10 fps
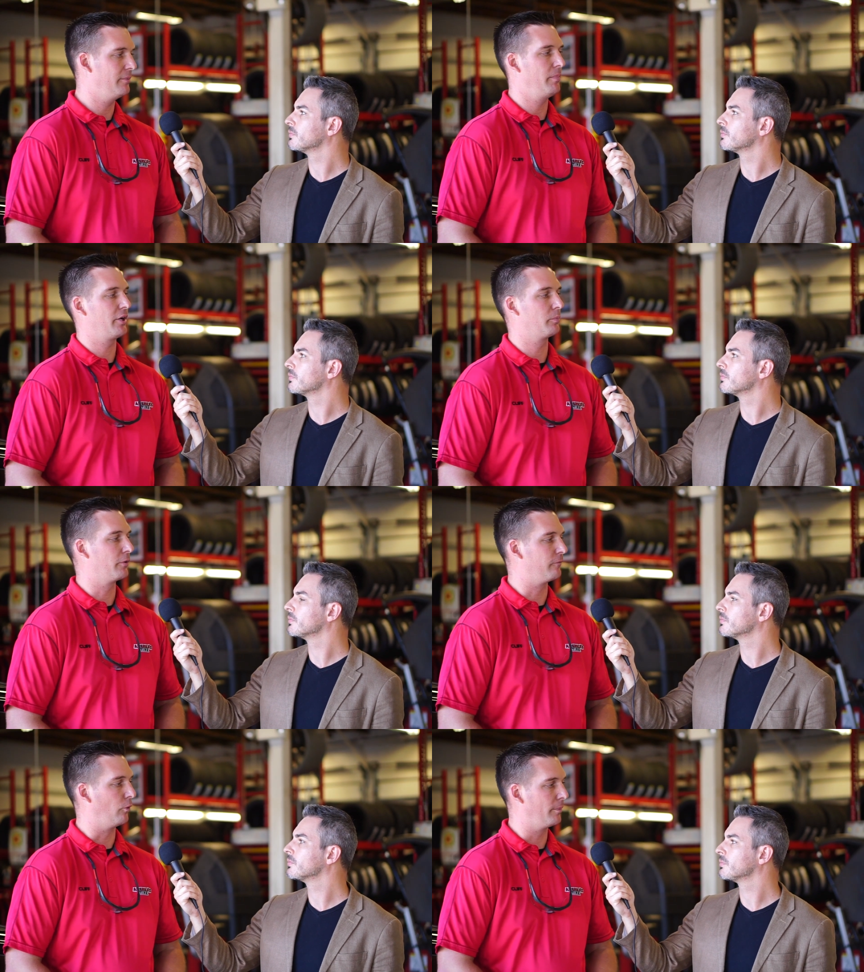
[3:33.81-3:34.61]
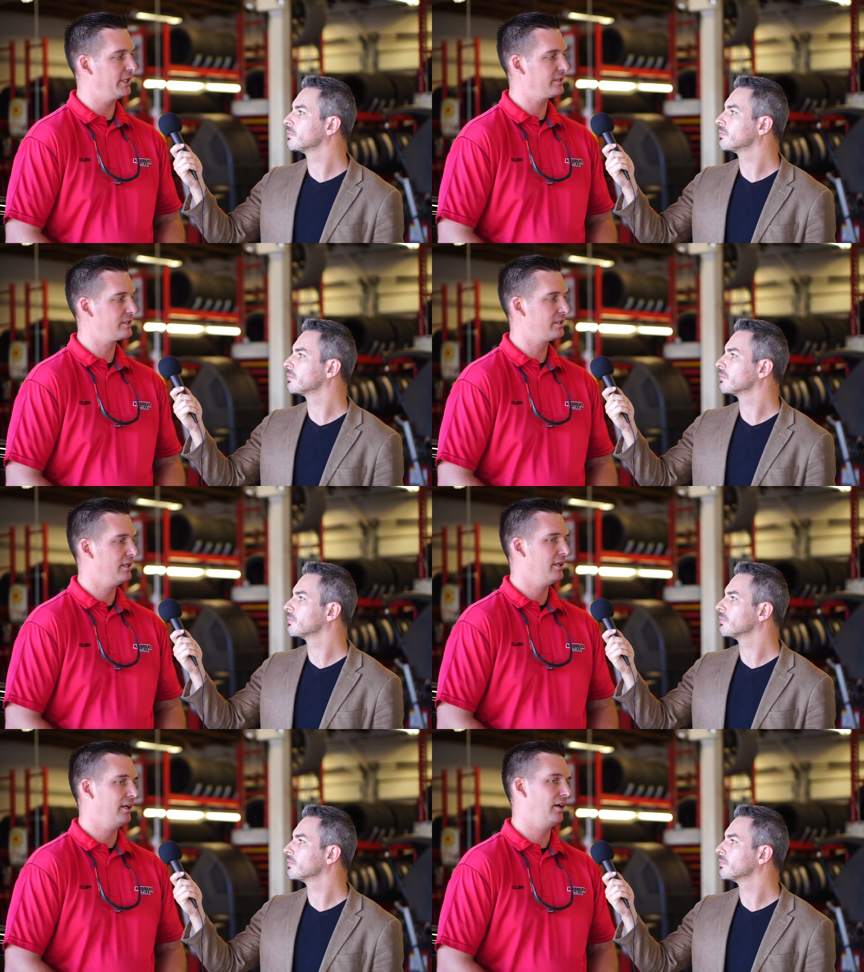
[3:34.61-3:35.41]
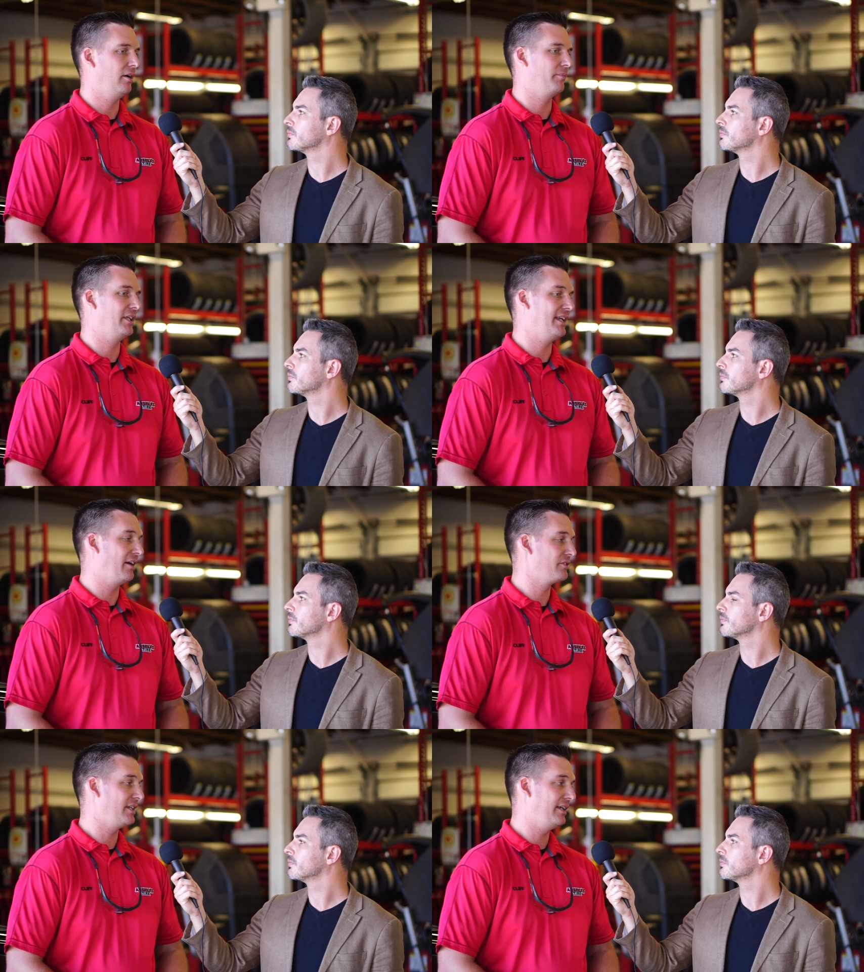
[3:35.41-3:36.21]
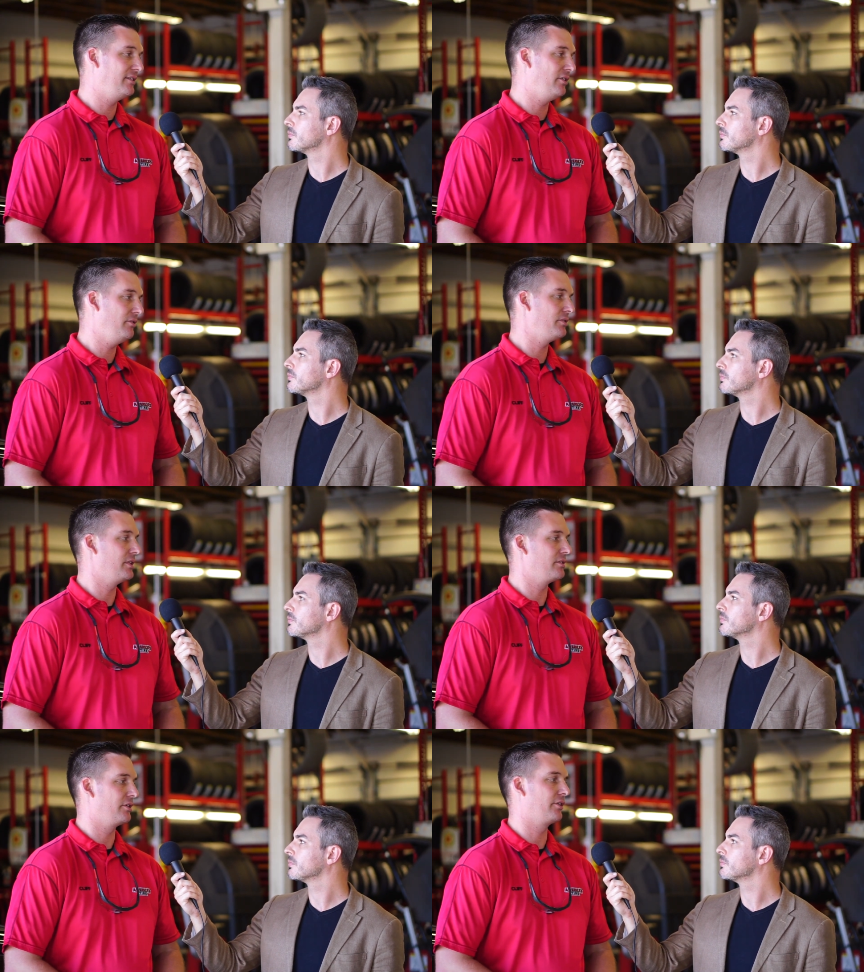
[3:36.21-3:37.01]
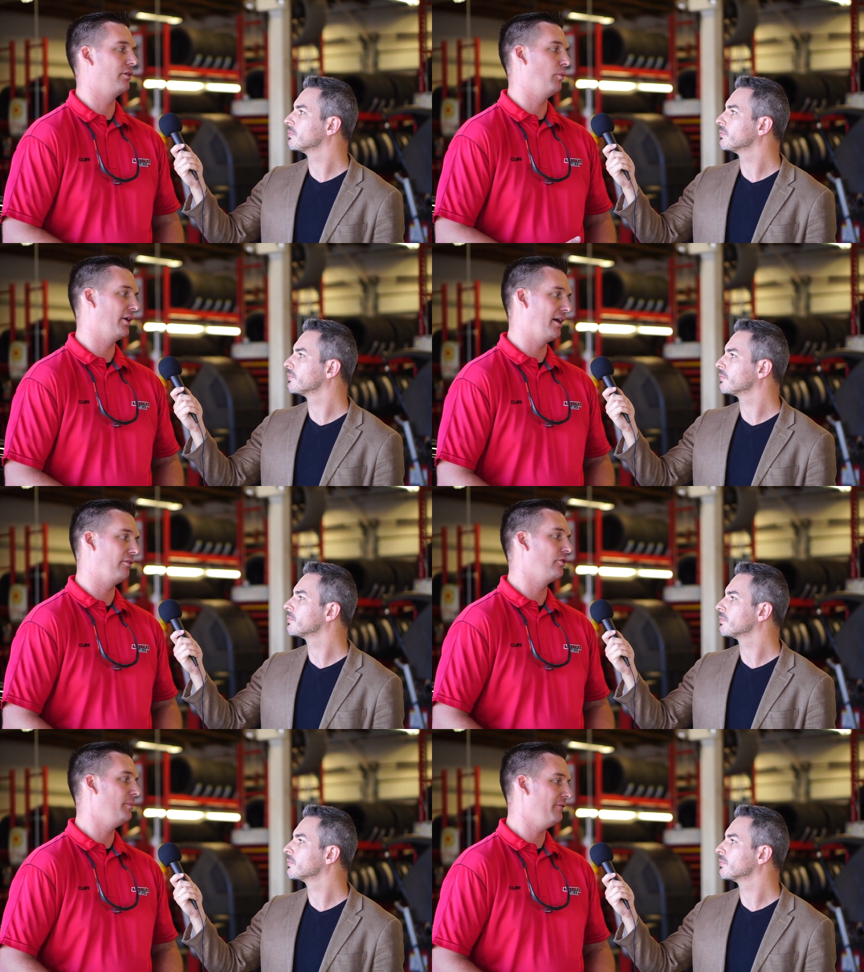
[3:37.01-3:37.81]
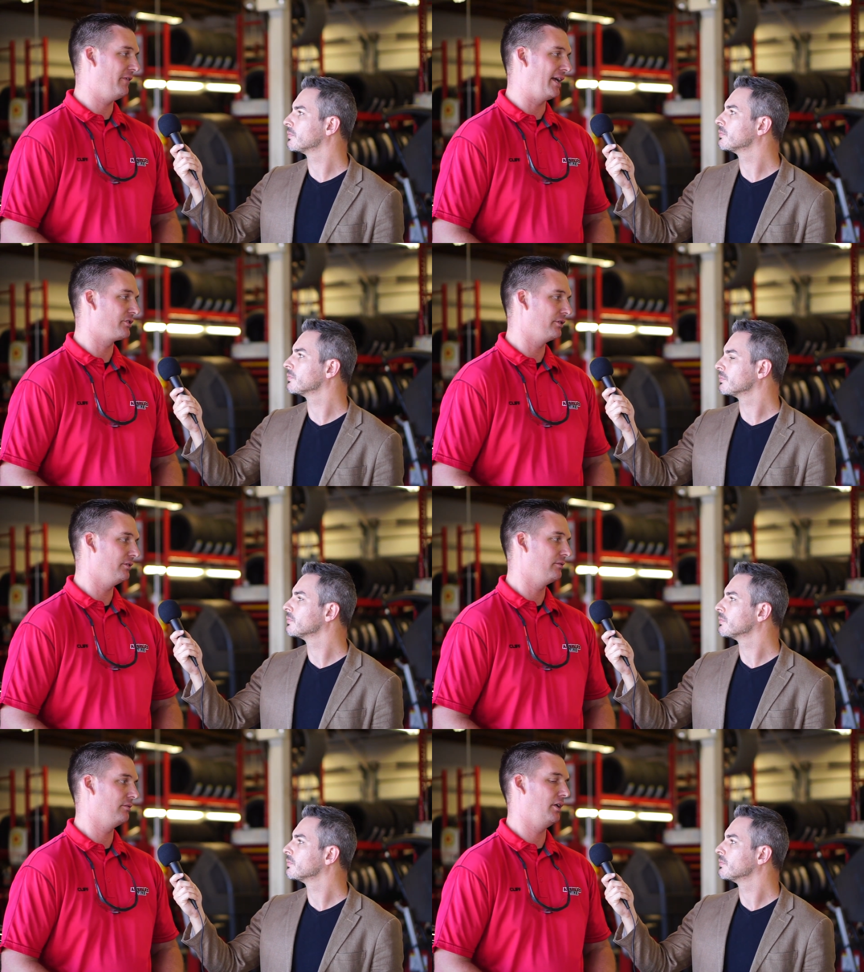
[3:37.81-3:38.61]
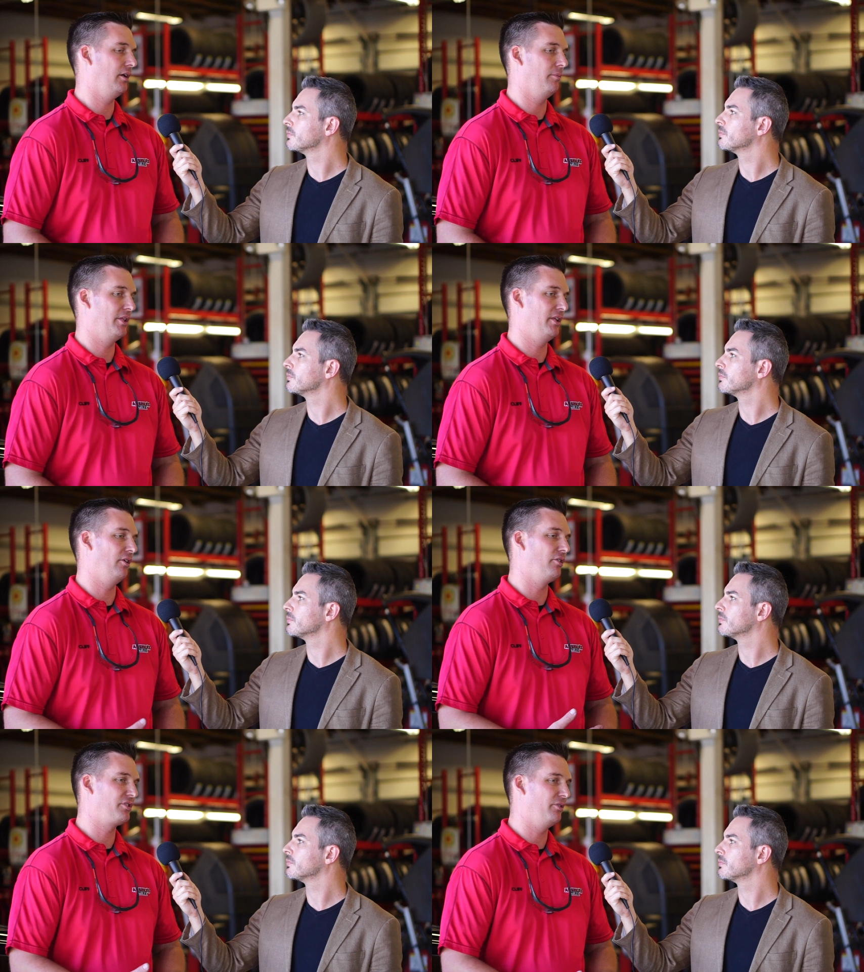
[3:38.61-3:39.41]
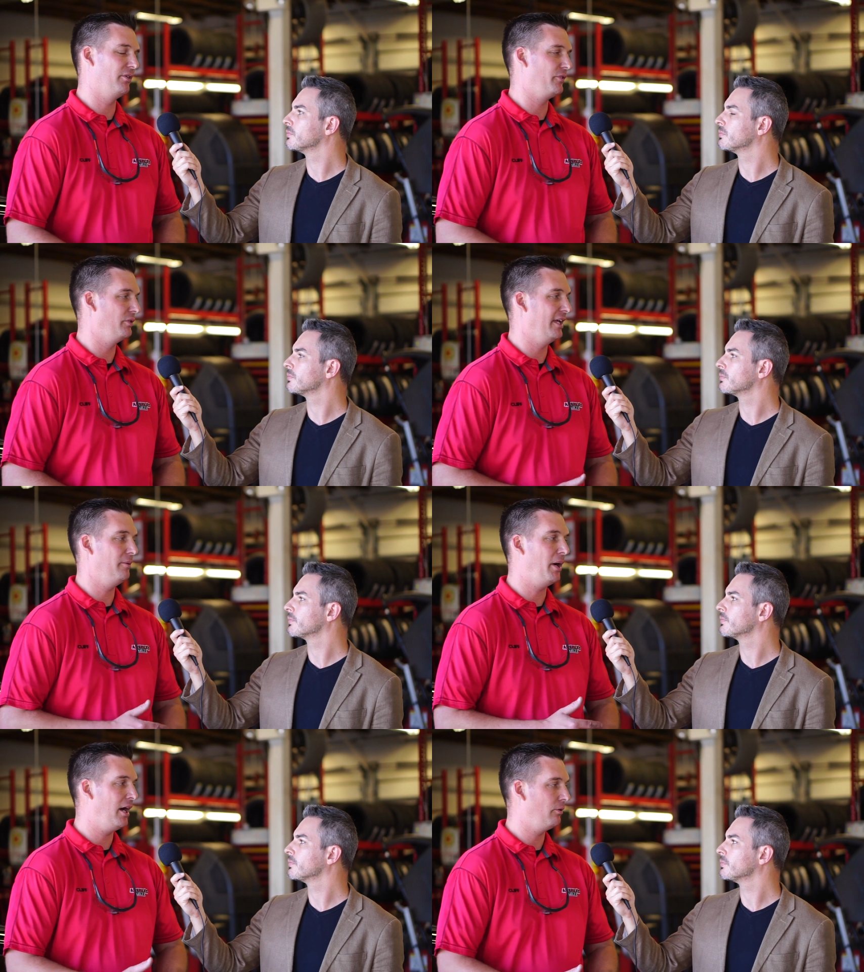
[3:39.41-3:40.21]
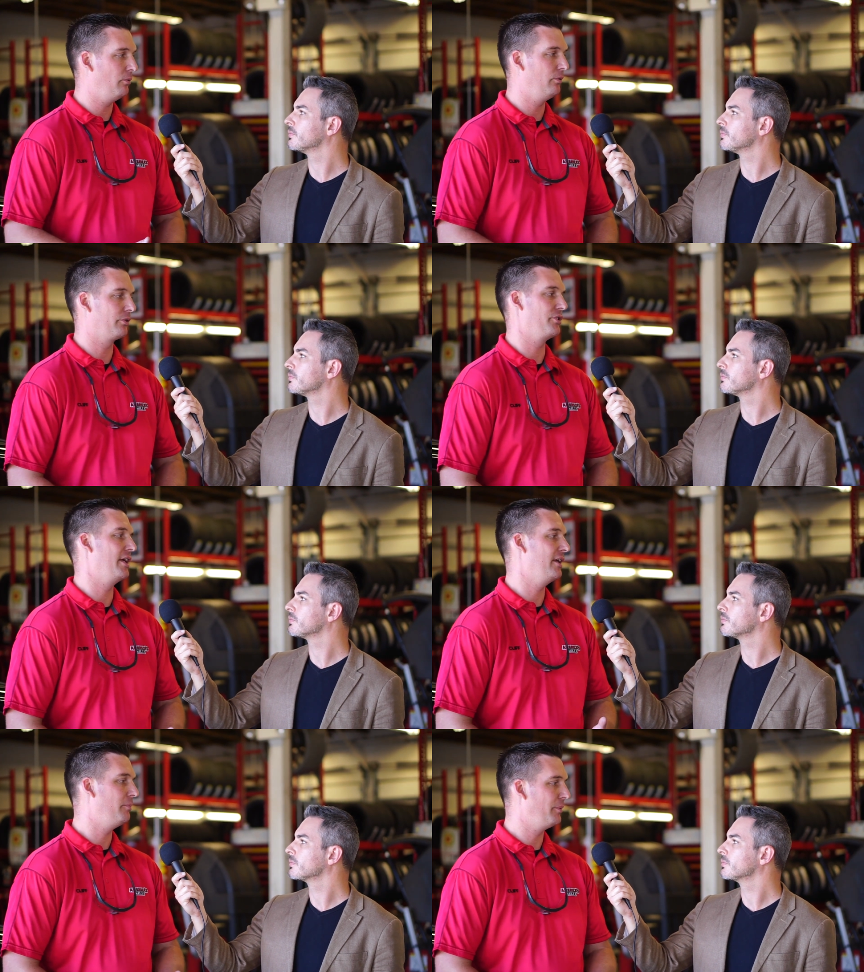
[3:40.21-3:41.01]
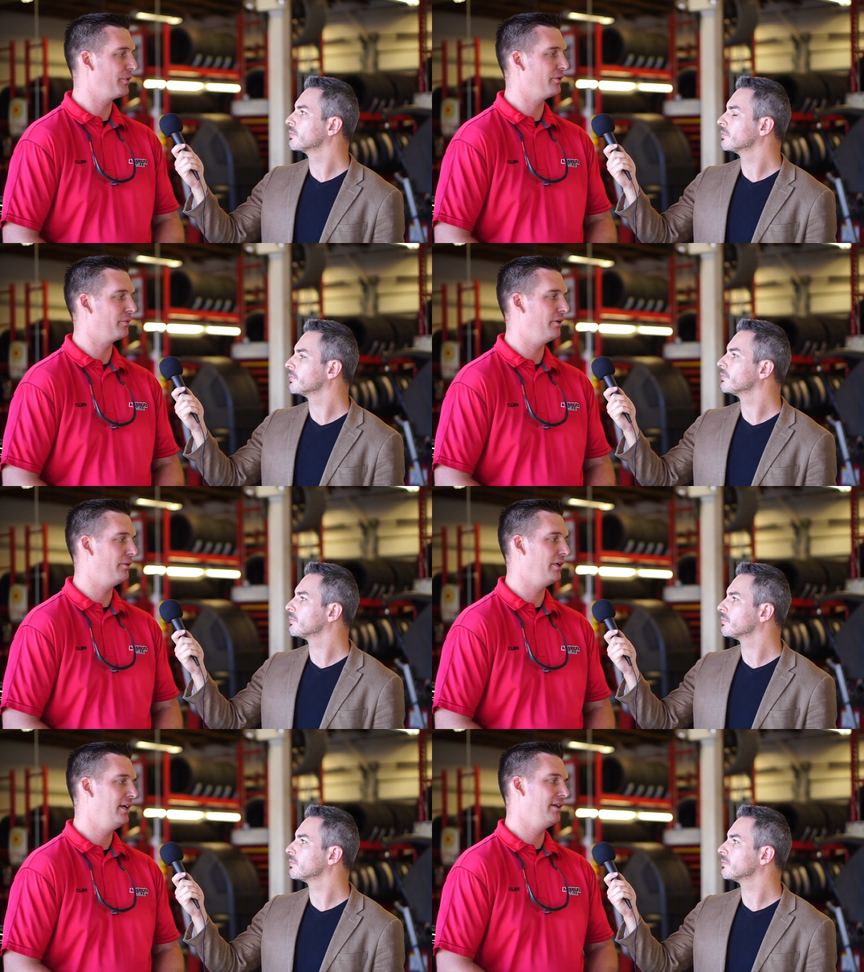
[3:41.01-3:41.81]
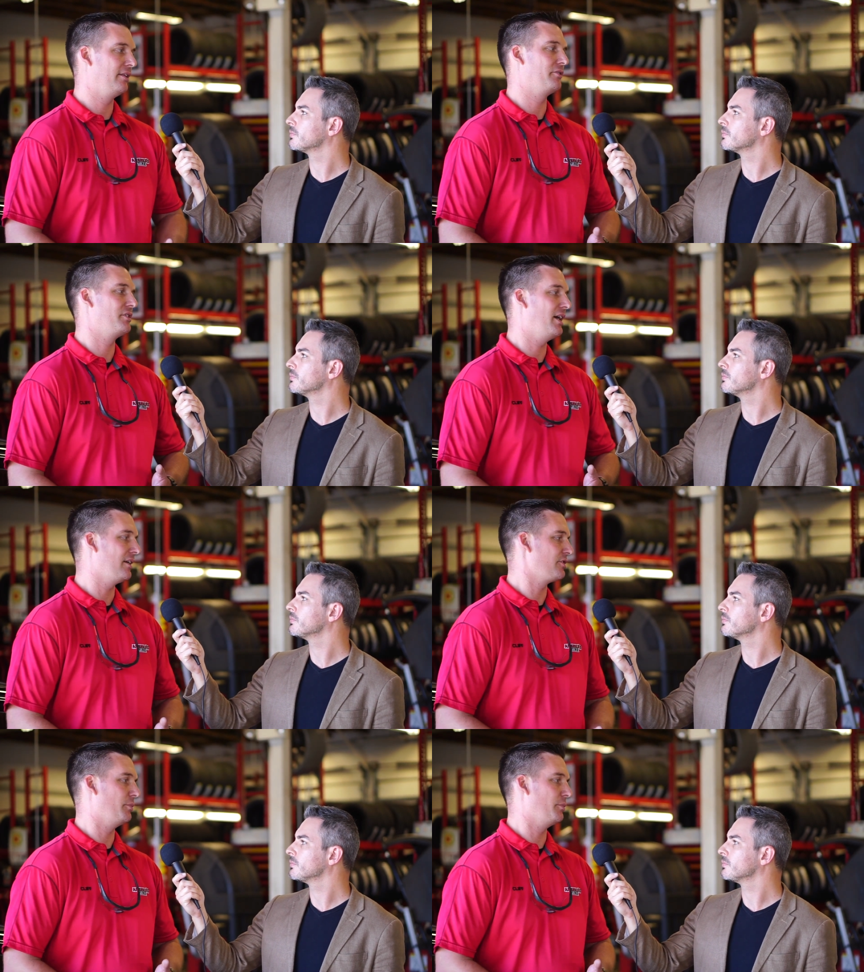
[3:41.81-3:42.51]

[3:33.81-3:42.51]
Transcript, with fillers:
Speaker 1: and better performance. Um, the downside to those is they're going to wear out a little bit faster. Um, and then also, if you hit a pothole or you hit a bump in the road, there's not as